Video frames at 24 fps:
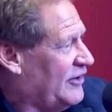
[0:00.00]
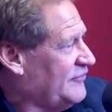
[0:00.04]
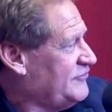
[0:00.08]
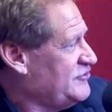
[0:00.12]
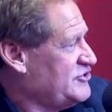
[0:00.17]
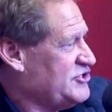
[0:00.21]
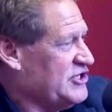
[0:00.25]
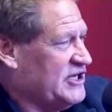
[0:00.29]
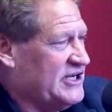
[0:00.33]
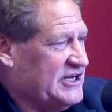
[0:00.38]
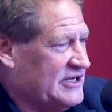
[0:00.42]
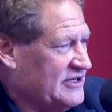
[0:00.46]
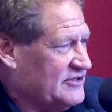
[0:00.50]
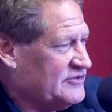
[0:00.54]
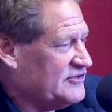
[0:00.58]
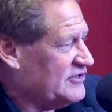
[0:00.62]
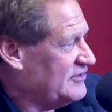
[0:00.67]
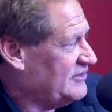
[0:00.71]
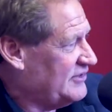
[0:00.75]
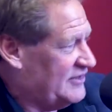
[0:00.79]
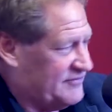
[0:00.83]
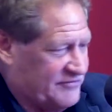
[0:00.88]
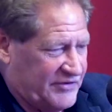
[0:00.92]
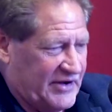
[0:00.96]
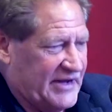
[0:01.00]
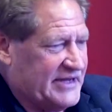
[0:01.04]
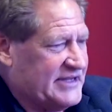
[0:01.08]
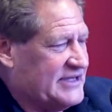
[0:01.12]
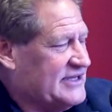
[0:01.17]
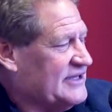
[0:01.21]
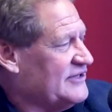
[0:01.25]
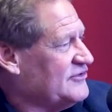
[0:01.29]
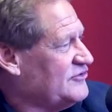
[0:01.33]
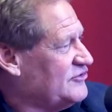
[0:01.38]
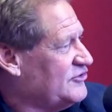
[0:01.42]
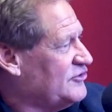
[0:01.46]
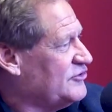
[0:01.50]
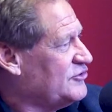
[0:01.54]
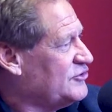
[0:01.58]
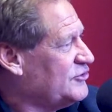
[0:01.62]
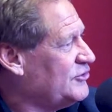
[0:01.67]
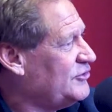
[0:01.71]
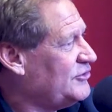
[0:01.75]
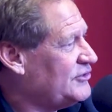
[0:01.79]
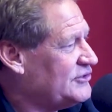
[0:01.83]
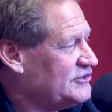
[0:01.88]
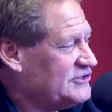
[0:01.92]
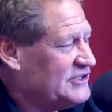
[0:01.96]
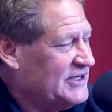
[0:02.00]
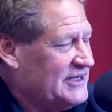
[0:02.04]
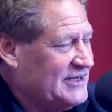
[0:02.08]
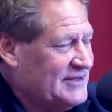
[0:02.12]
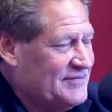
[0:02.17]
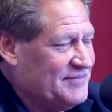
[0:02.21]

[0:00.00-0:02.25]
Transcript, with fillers: off jeans and invite kids to church.